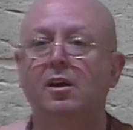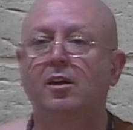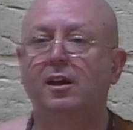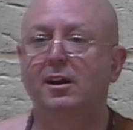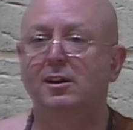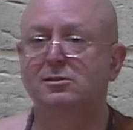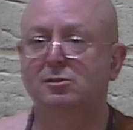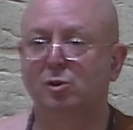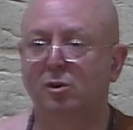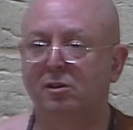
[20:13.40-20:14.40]
in this
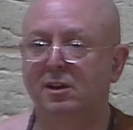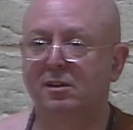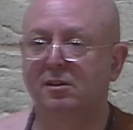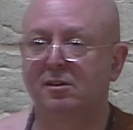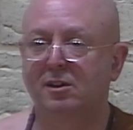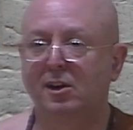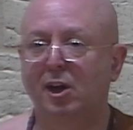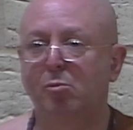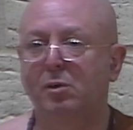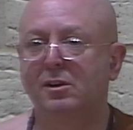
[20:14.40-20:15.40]
story, the
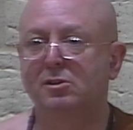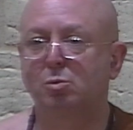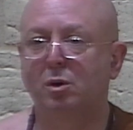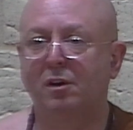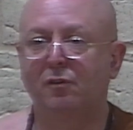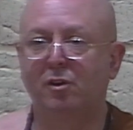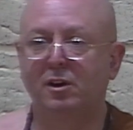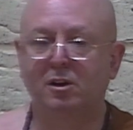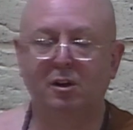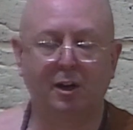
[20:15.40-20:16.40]
king made this wonderful
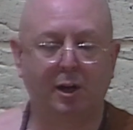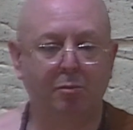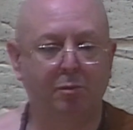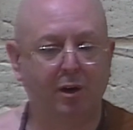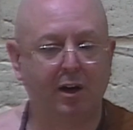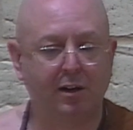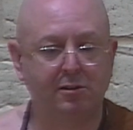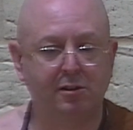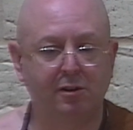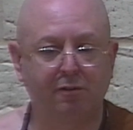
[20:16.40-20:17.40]
little hut
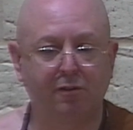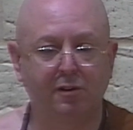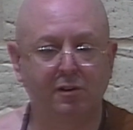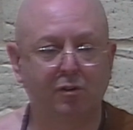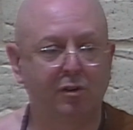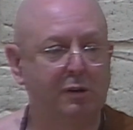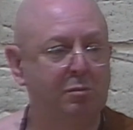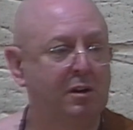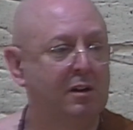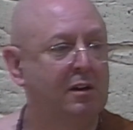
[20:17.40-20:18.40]
in the forest for him,
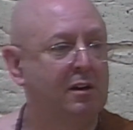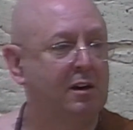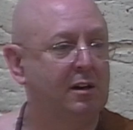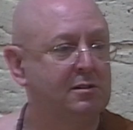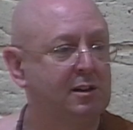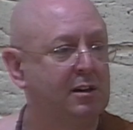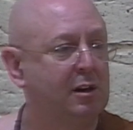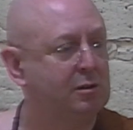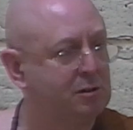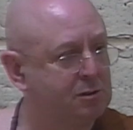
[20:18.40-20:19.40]
and he said,
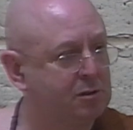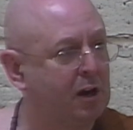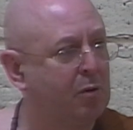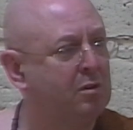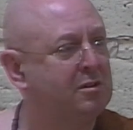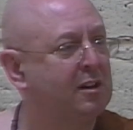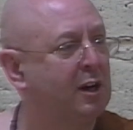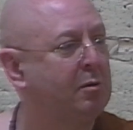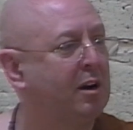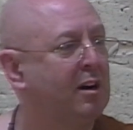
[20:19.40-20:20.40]
no, just I want to
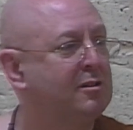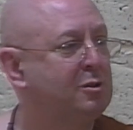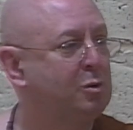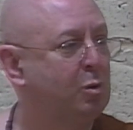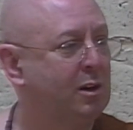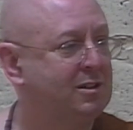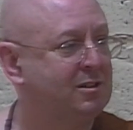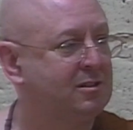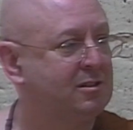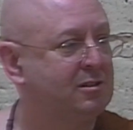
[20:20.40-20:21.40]
come and ask you
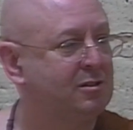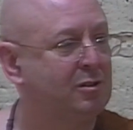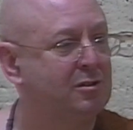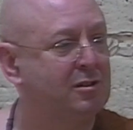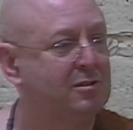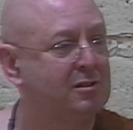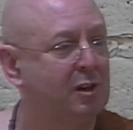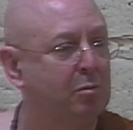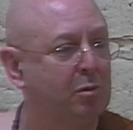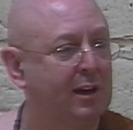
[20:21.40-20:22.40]
questions, or just
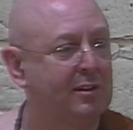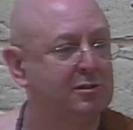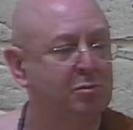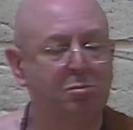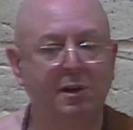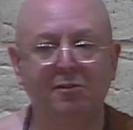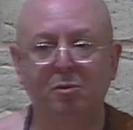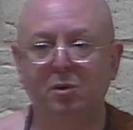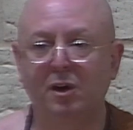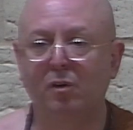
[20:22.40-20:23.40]
get some merit
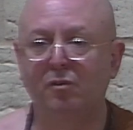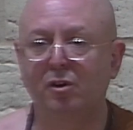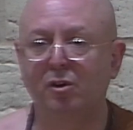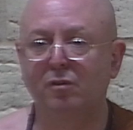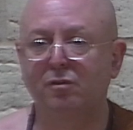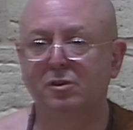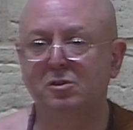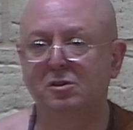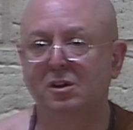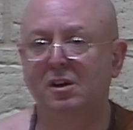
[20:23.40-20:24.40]
by offering you
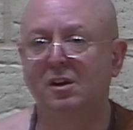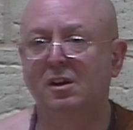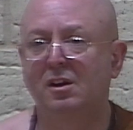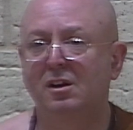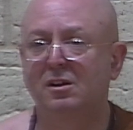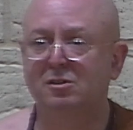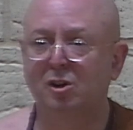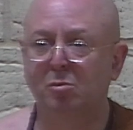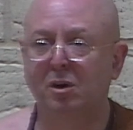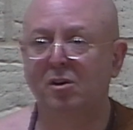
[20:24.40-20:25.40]
food. And so
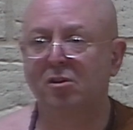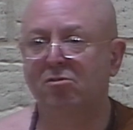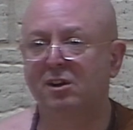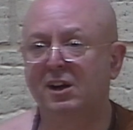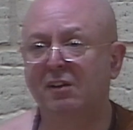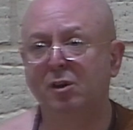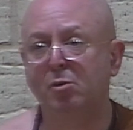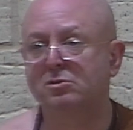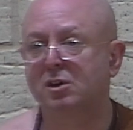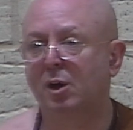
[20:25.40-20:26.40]
the monk agreed. Everything
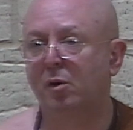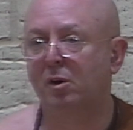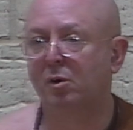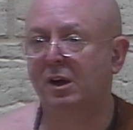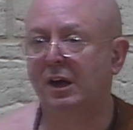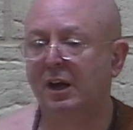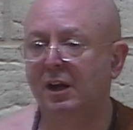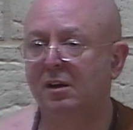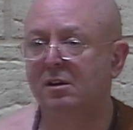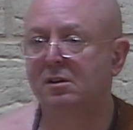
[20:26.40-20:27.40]
was going okay,